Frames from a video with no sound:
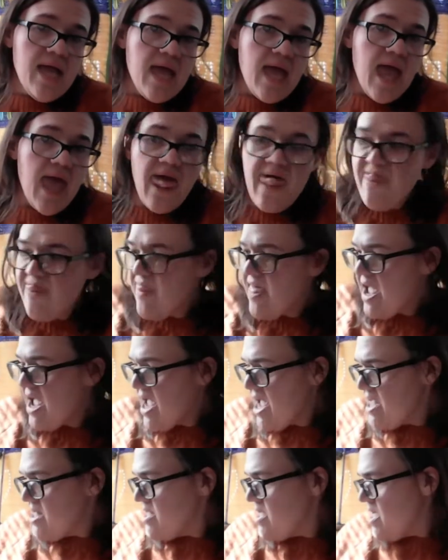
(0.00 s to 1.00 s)
And
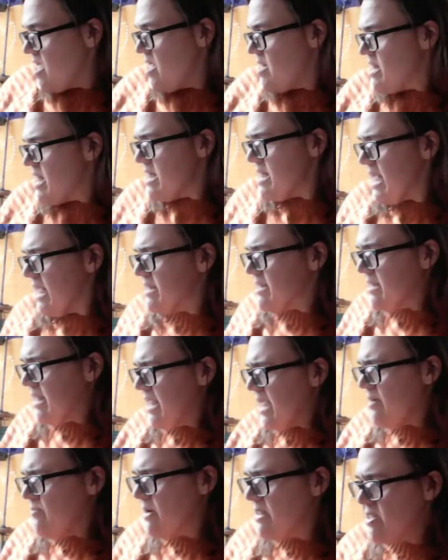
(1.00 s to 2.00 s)
then the next thing
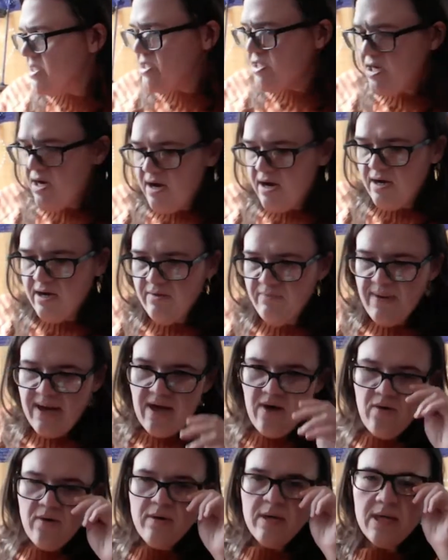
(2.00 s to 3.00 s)
I want to talk
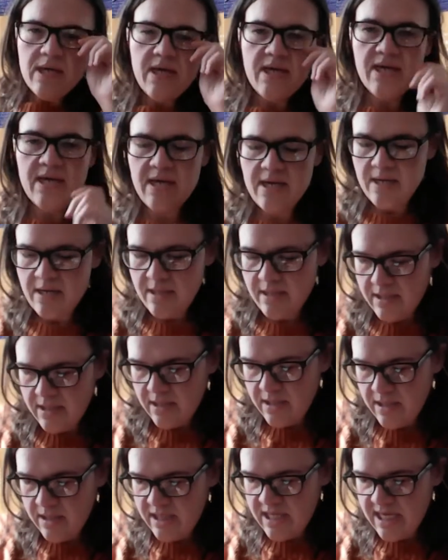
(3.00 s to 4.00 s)
about is
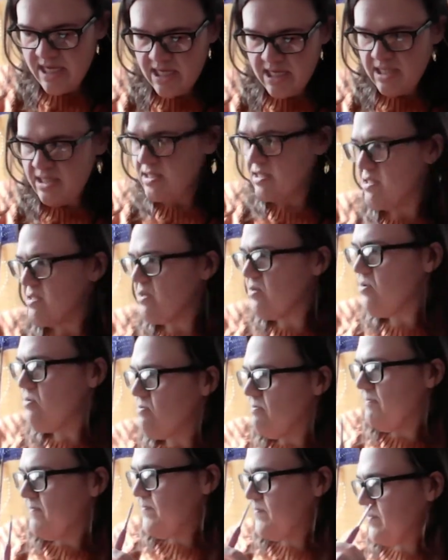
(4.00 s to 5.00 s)
these. Oh,
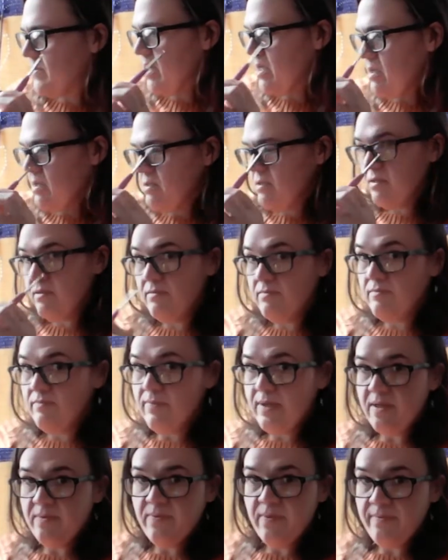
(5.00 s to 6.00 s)

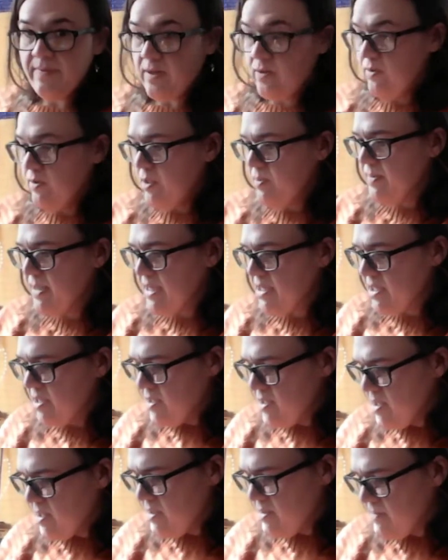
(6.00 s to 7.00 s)
better put my hook back in
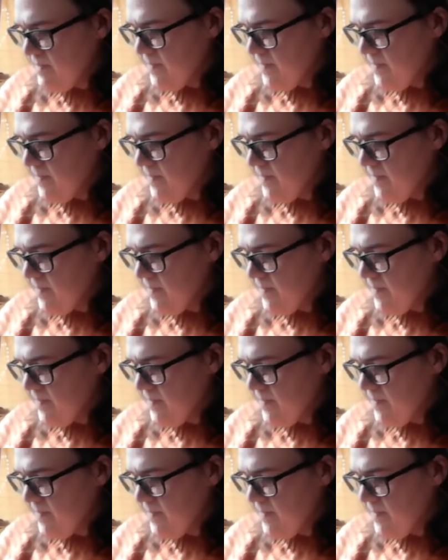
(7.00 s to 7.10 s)
there.